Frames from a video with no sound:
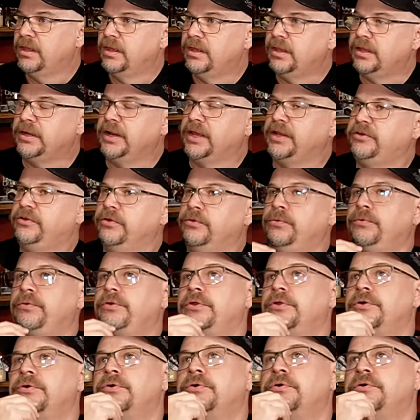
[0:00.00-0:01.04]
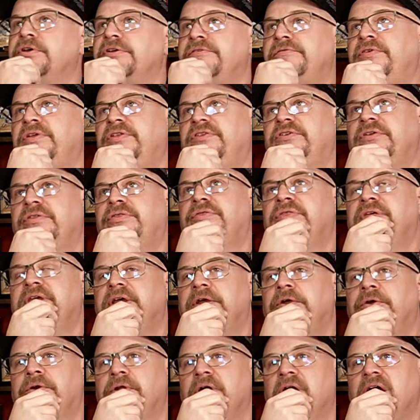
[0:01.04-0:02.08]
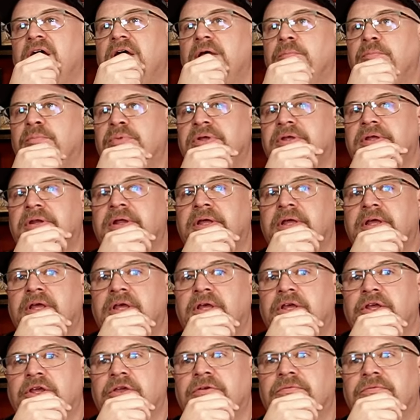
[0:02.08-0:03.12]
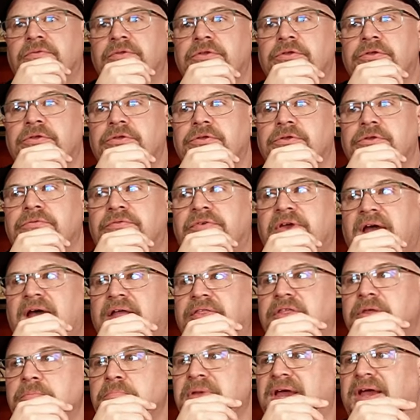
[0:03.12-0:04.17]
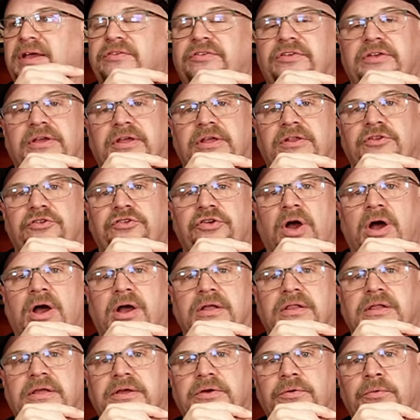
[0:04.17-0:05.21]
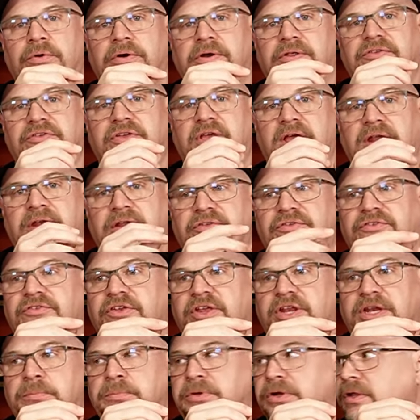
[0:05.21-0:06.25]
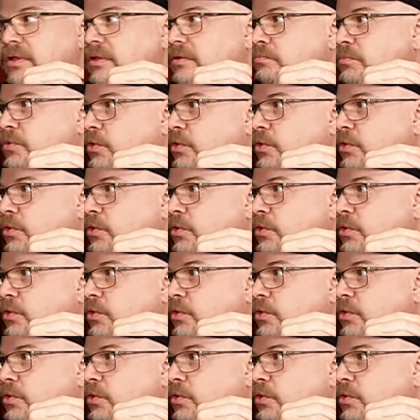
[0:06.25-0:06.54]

And I don't know if it's a thing or not, but you've had the Mexican chocolate where it's kind of cinnamon and